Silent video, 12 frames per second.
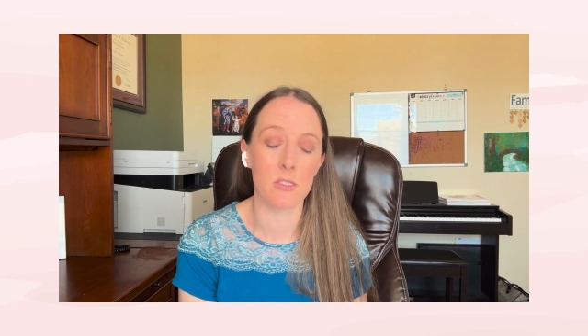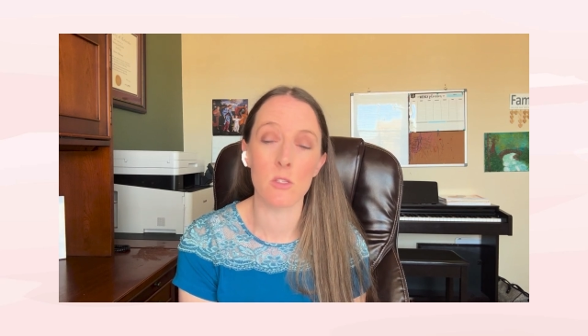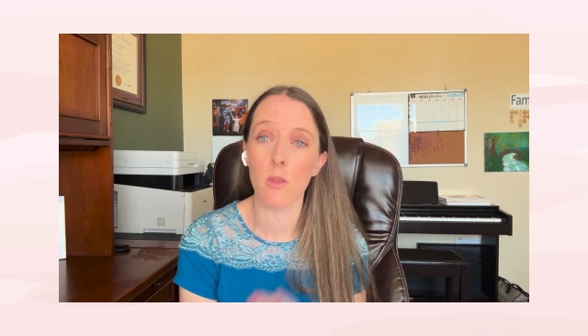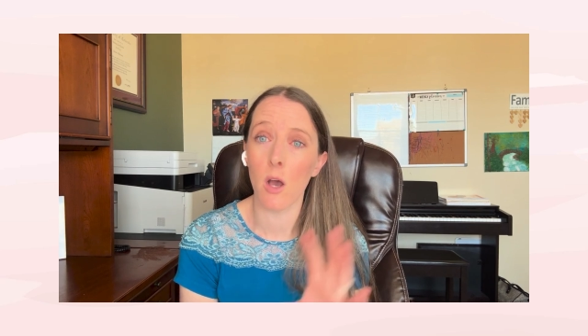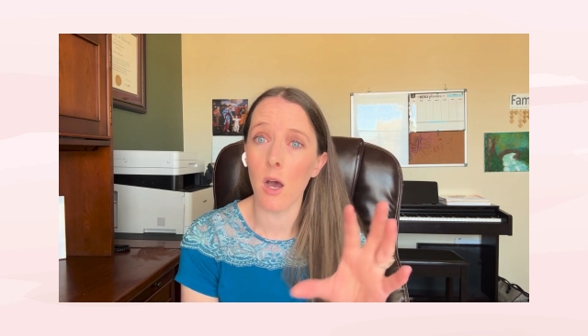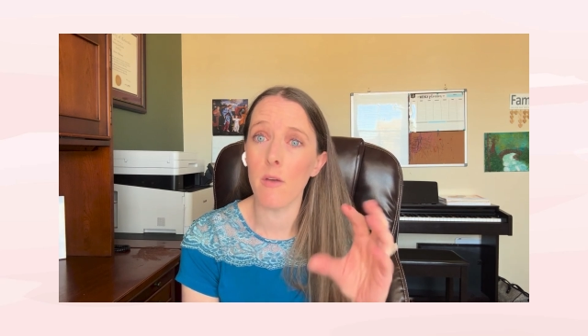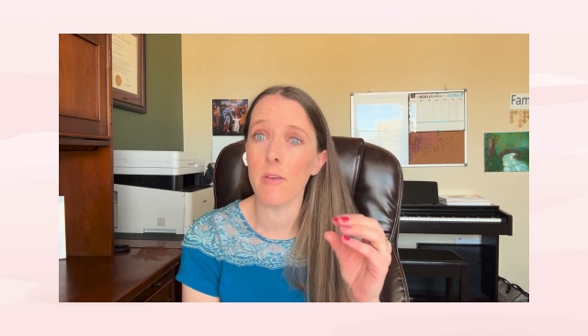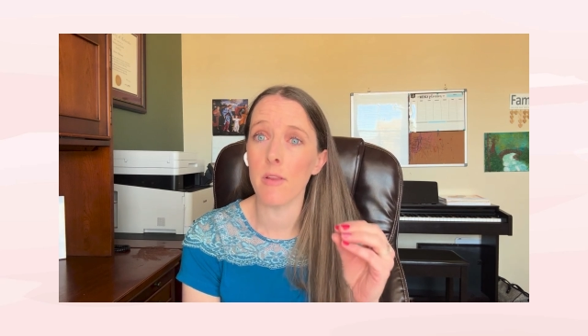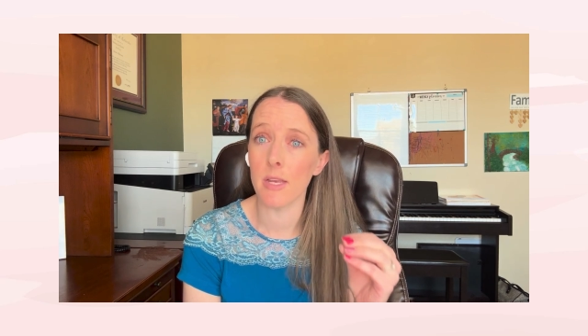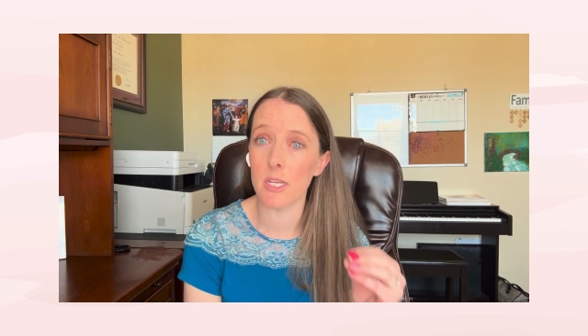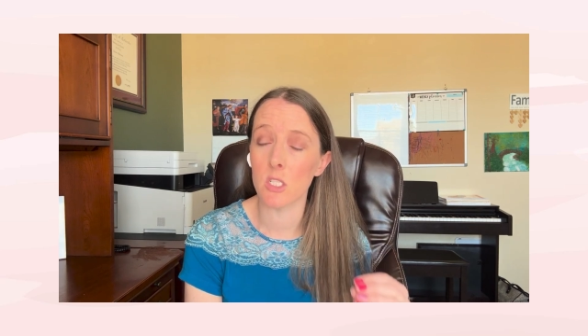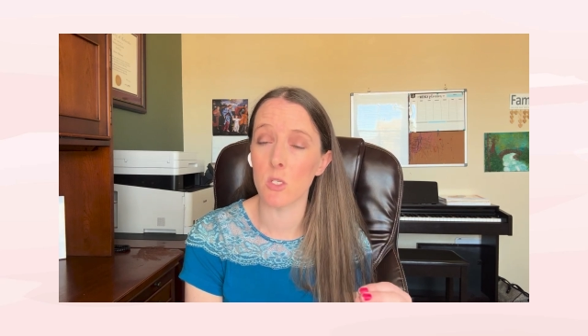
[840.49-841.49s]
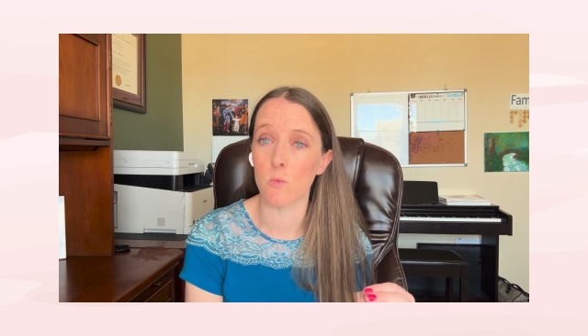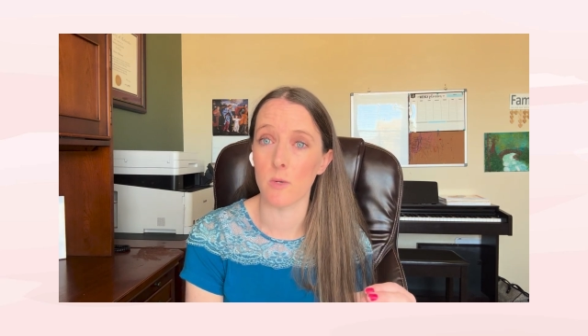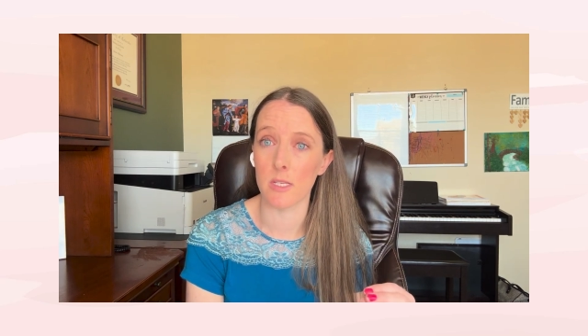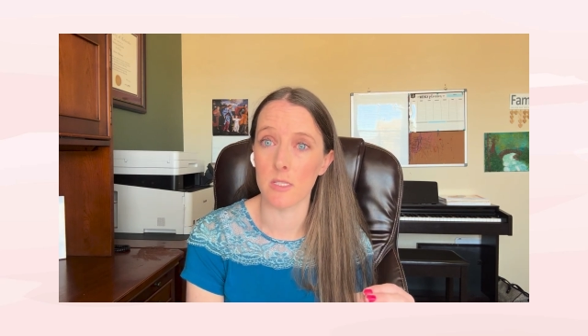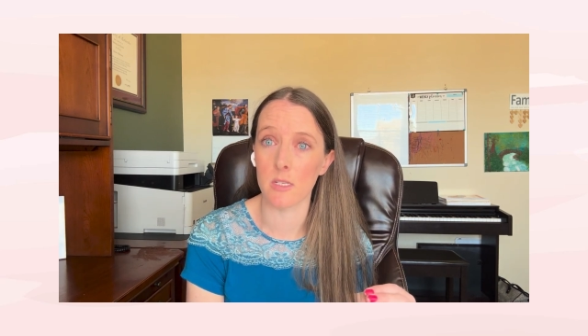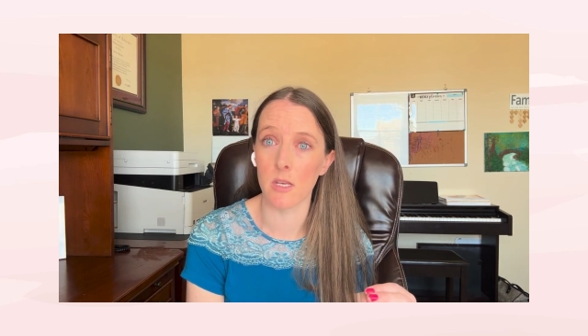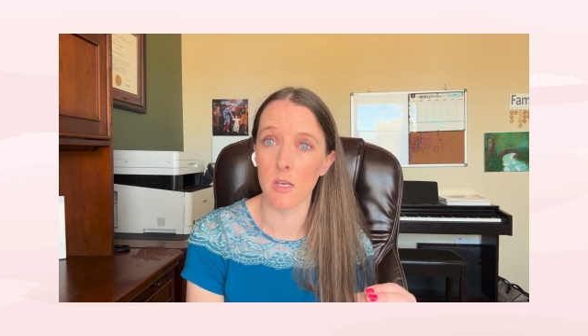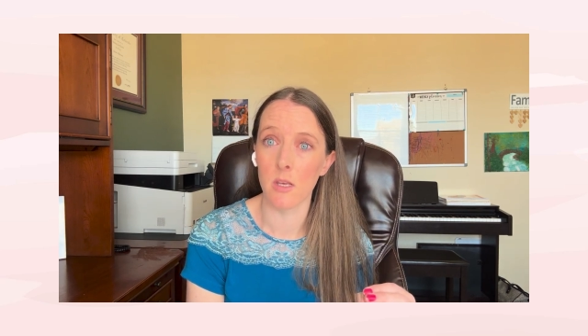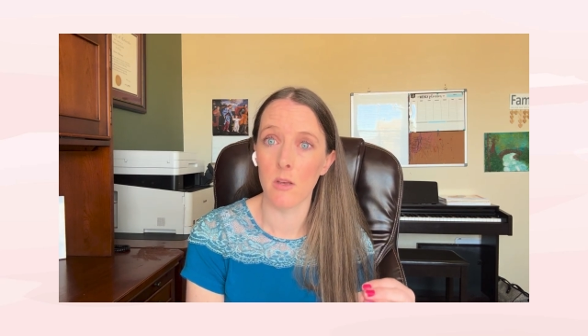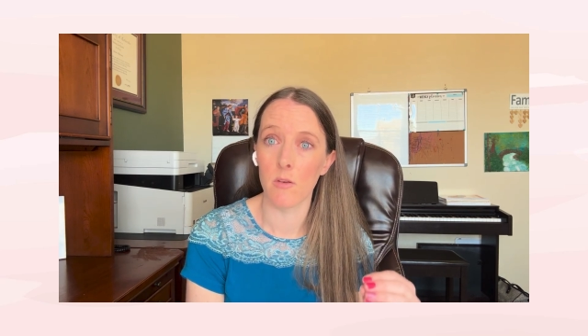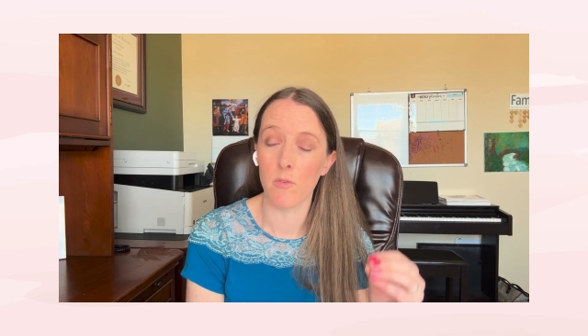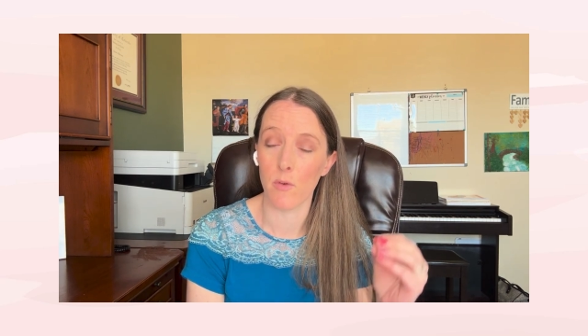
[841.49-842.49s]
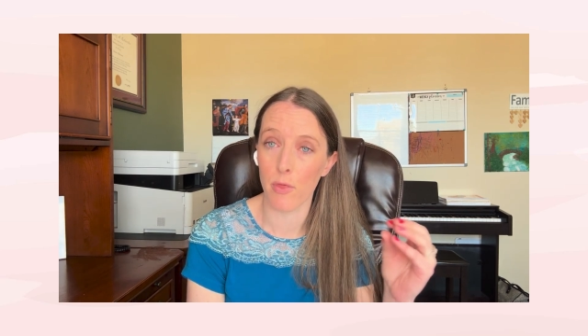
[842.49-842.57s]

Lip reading: So the ovulation risk for